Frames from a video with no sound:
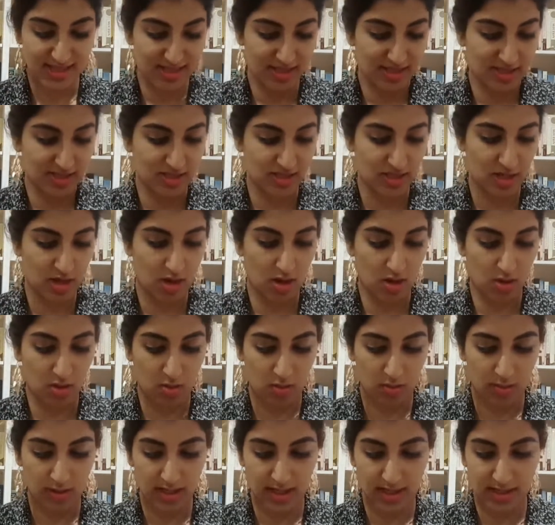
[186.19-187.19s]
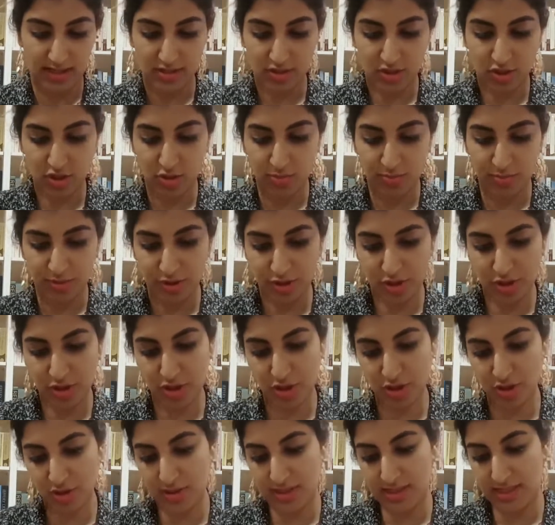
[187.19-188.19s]
And so it's Cooper
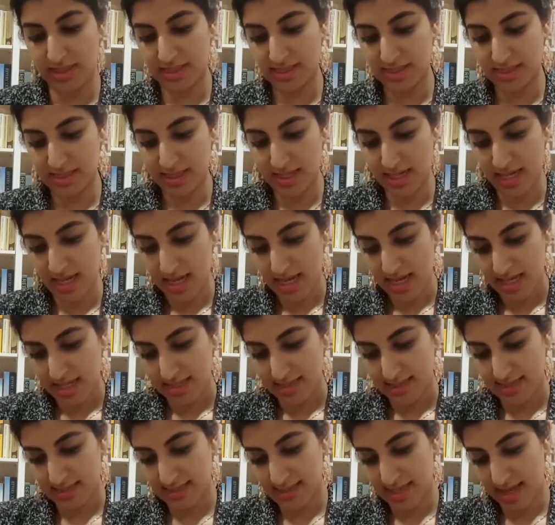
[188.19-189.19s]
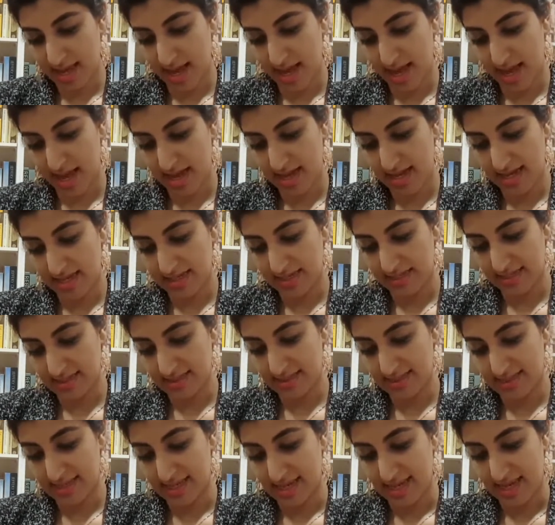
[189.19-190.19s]
Street
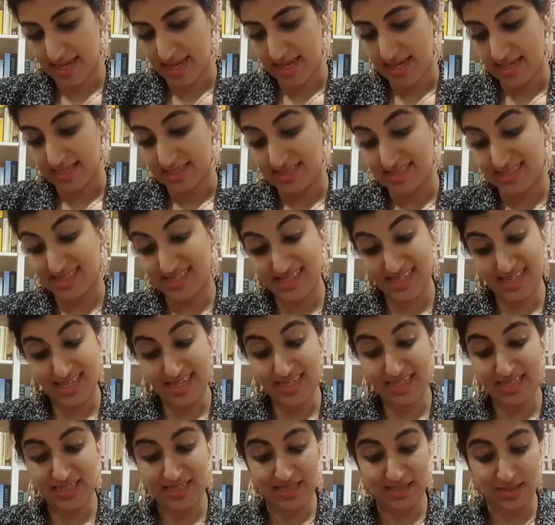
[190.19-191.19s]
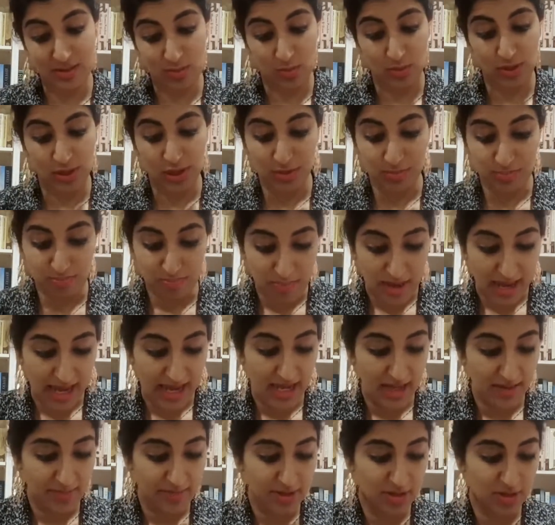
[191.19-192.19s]
size 6, which
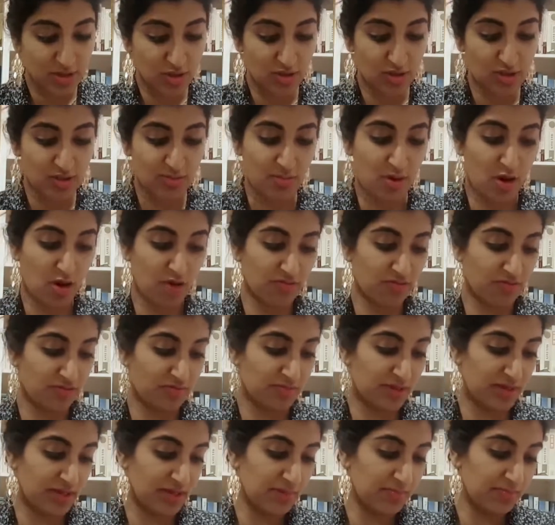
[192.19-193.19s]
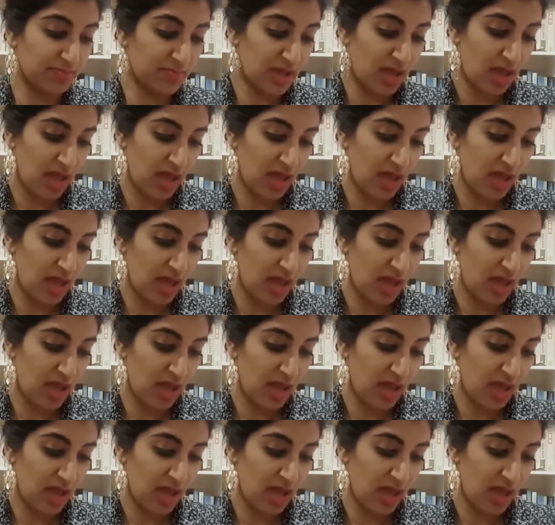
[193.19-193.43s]
may be too small for me,